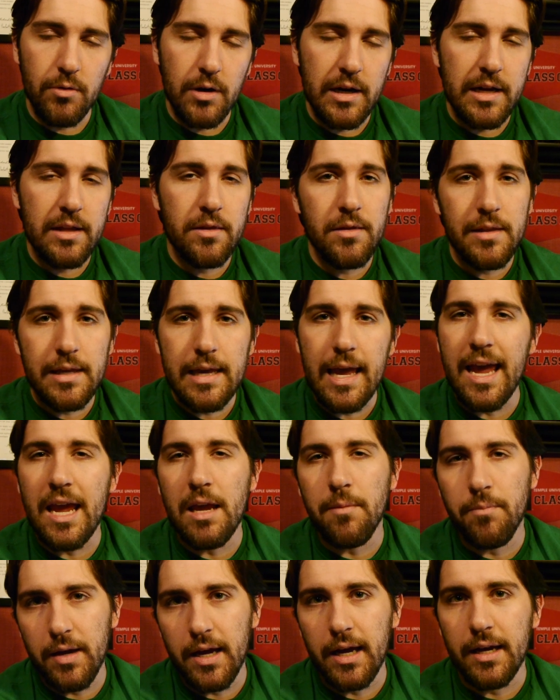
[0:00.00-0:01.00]
in the
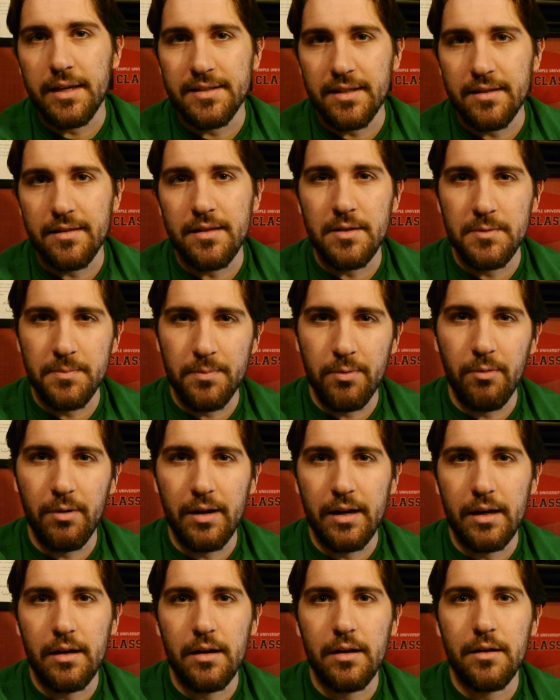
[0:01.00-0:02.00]
apex at this
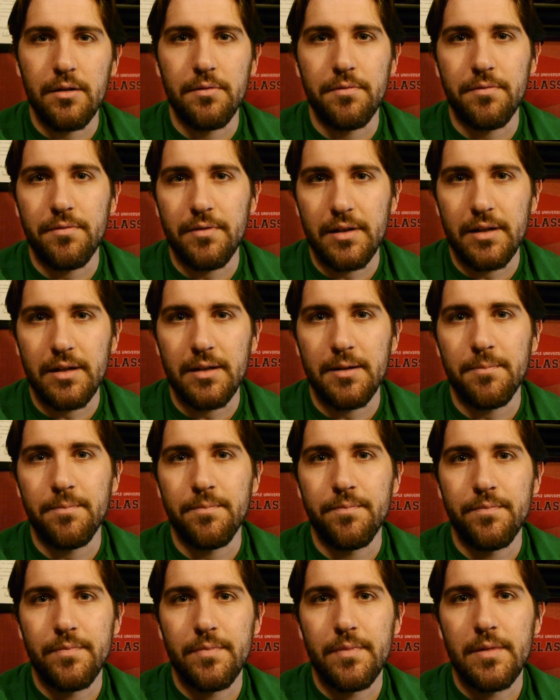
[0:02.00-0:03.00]
point of,
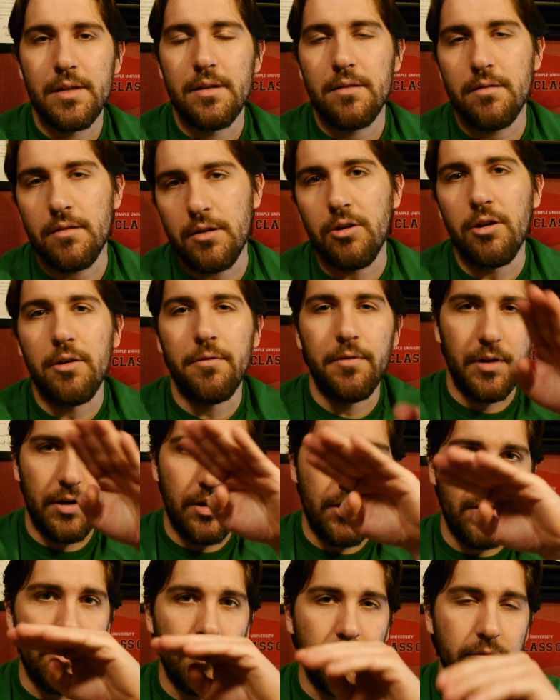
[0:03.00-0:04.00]
um, you know, of the
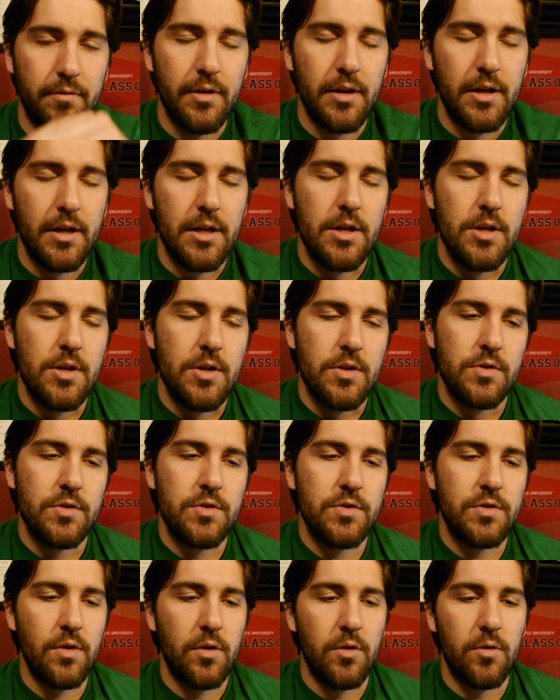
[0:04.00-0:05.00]
curve.
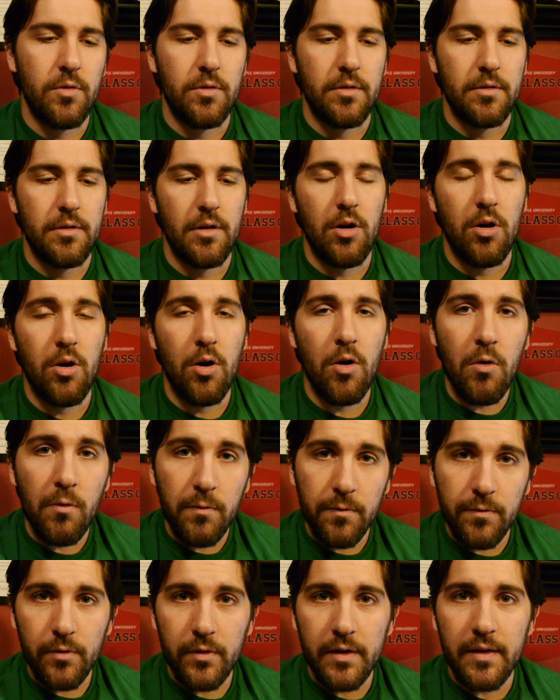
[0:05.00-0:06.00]
So
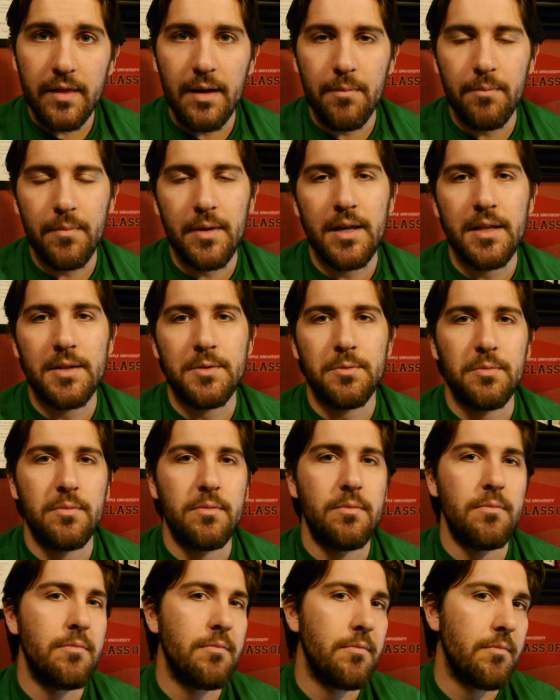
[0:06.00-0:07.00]
hopefully that means
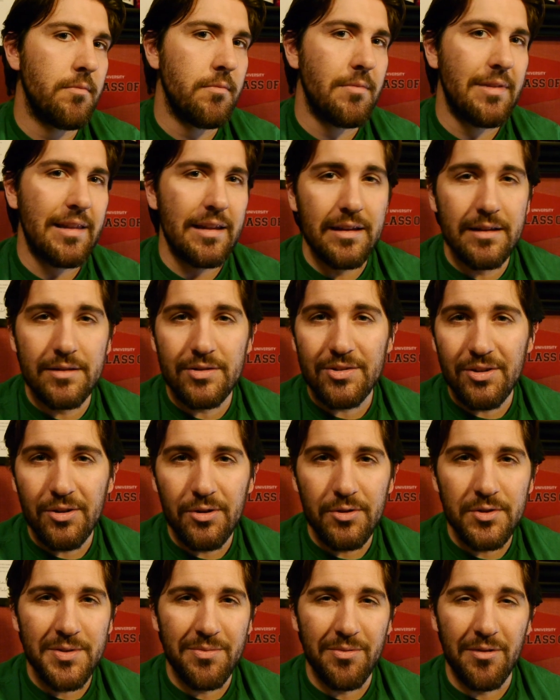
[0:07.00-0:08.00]
the East
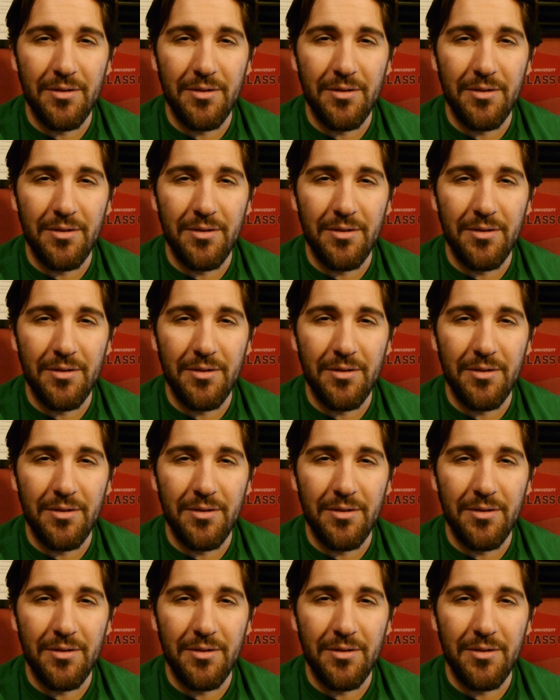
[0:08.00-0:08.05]
Coast,